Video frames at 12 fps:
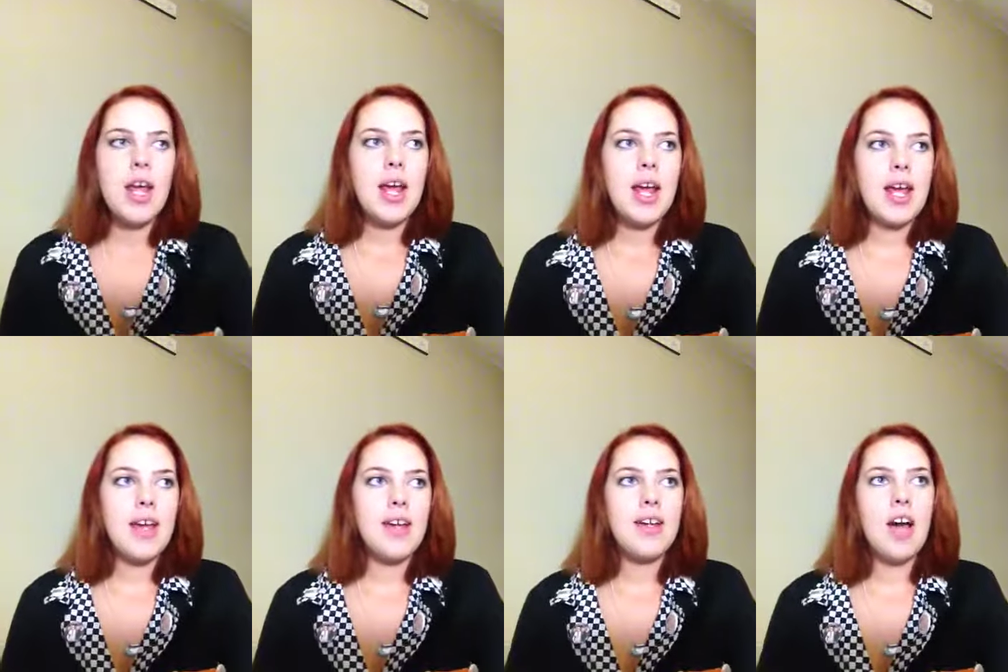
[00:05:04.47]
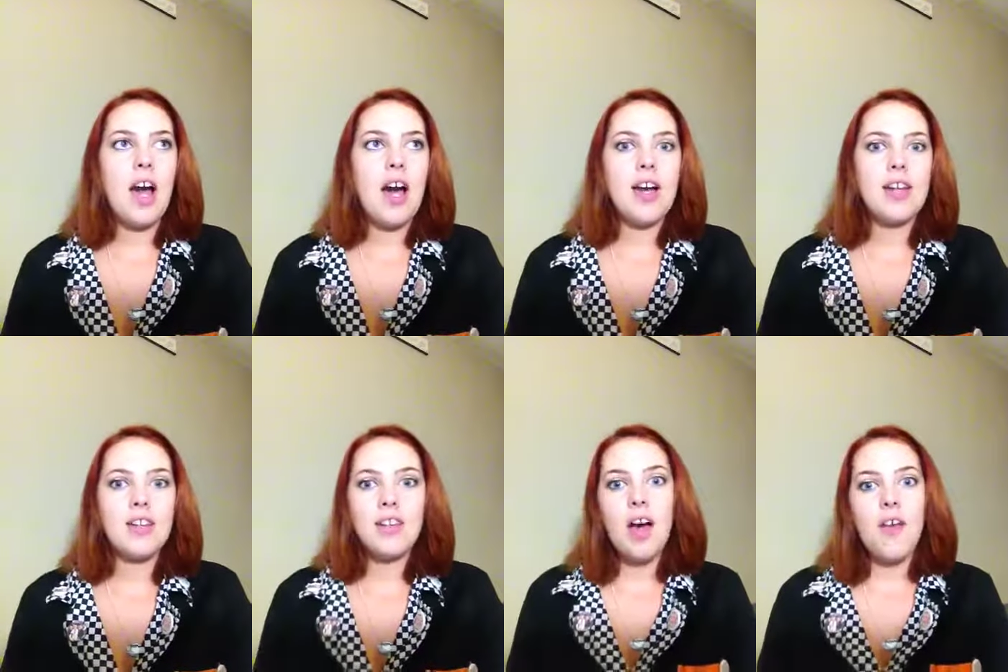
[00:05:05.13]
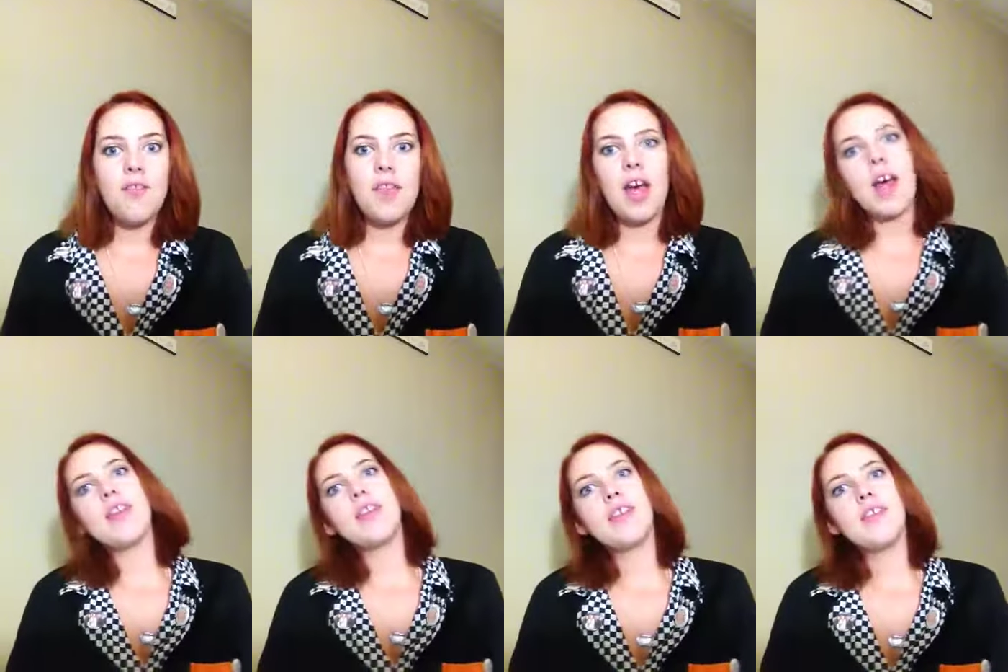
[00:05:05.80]
And I love
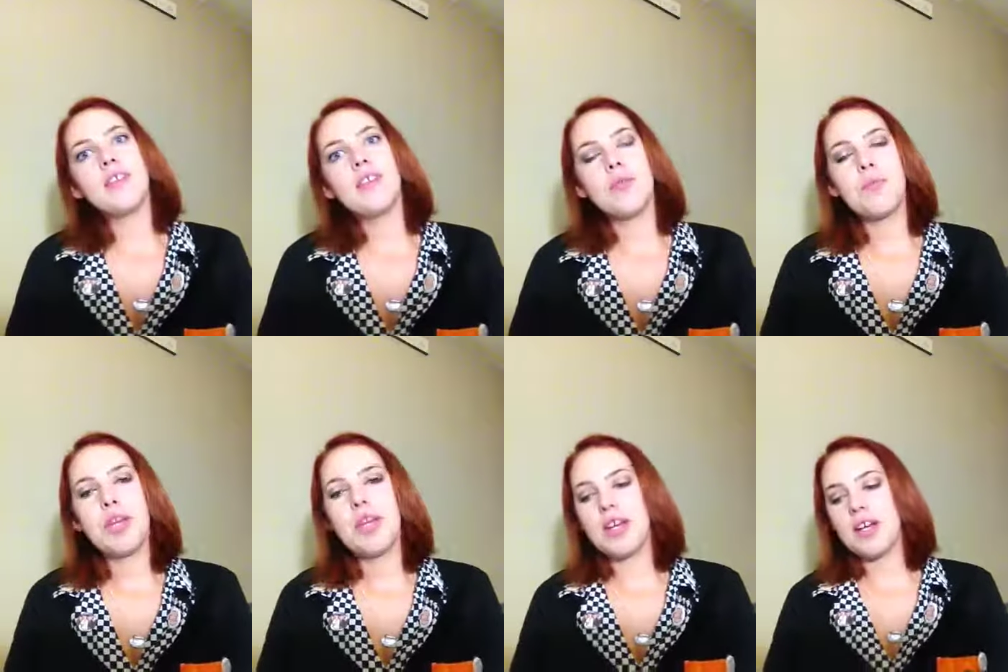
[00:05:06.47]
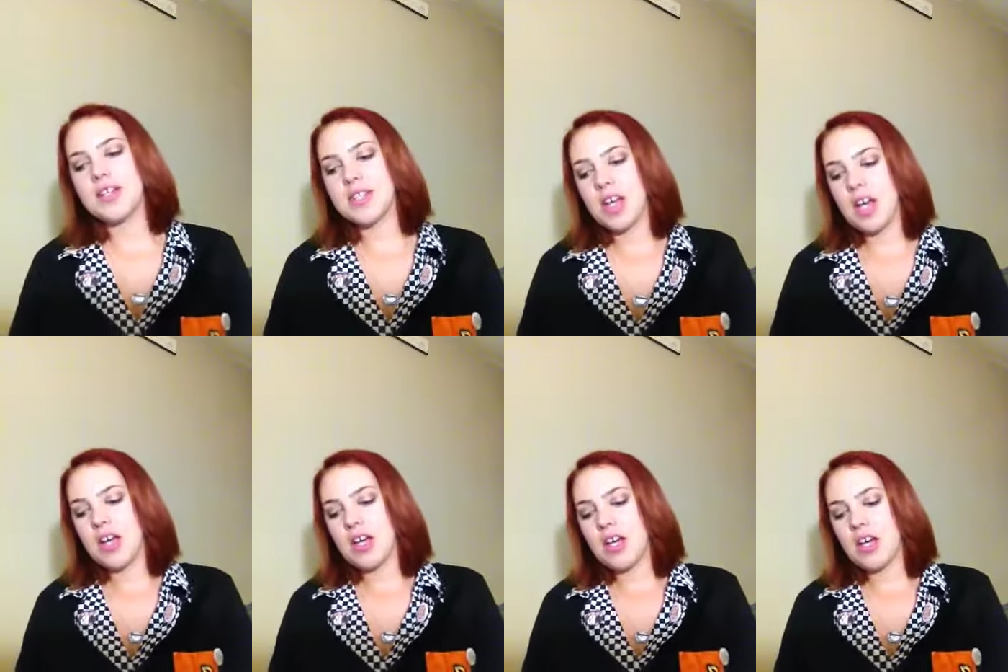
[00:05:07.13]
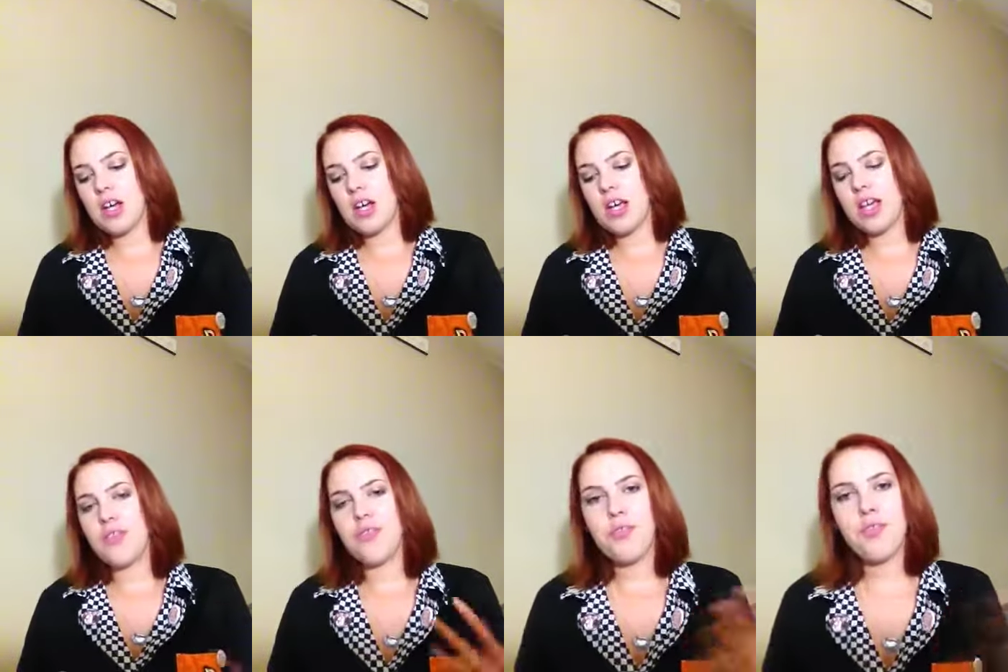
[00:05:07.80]
that because
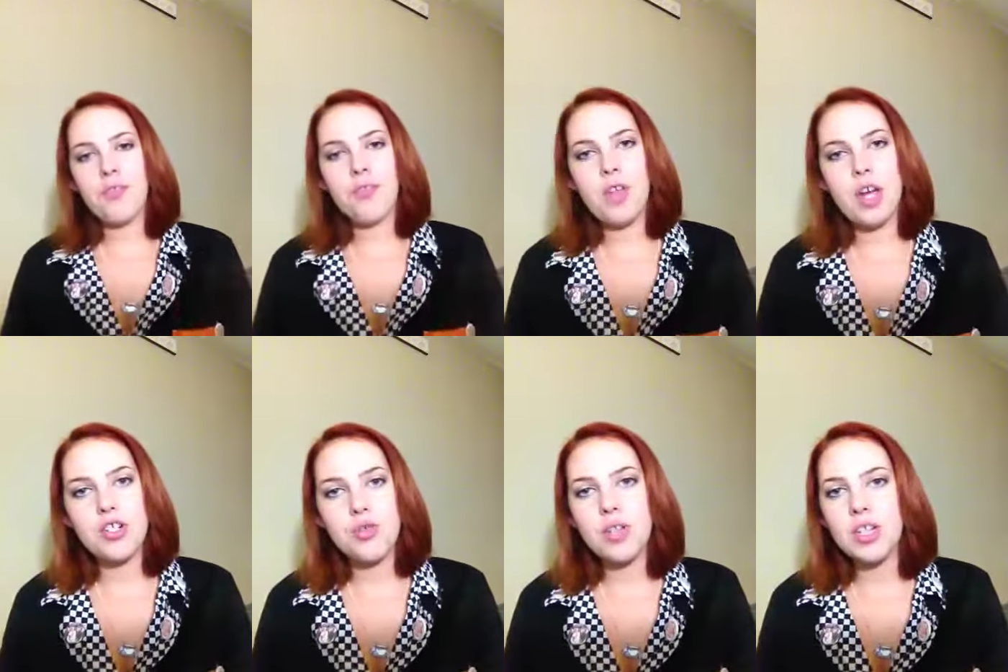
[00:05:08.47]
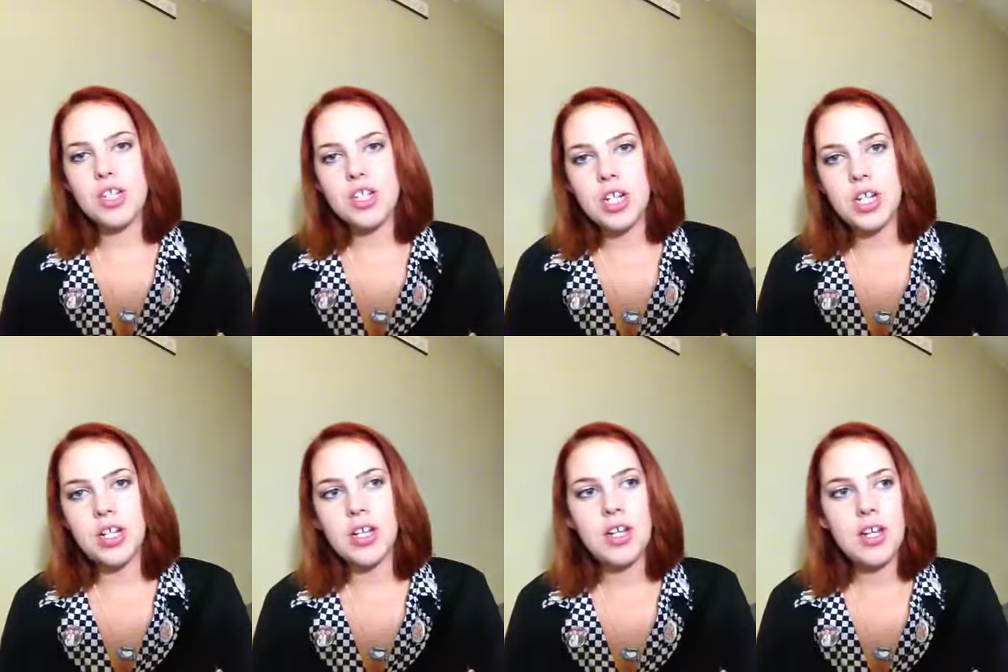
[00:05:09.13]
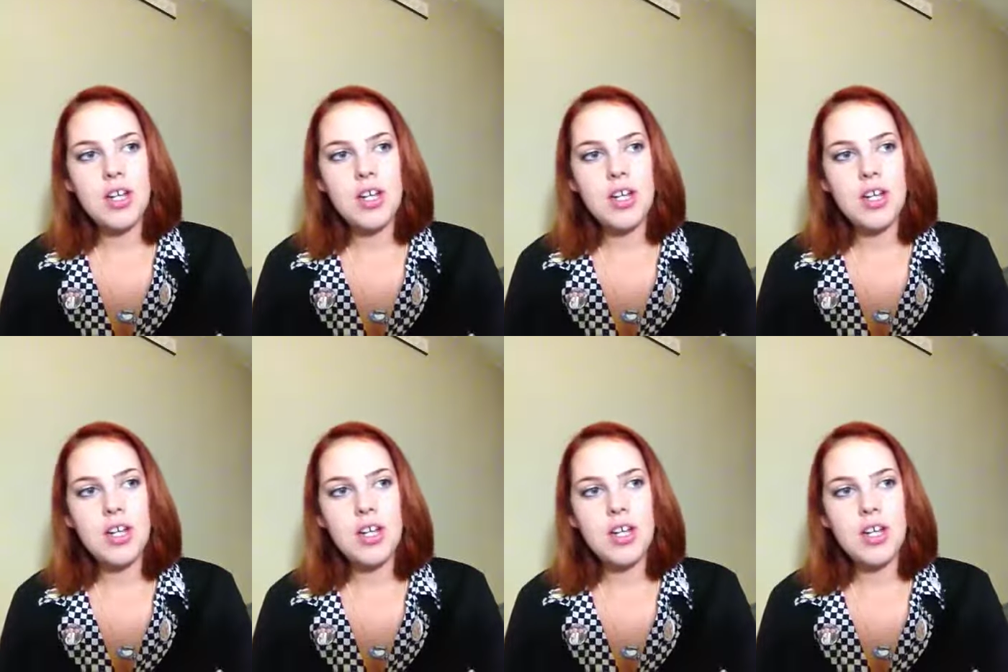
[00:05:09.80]
a trilogy,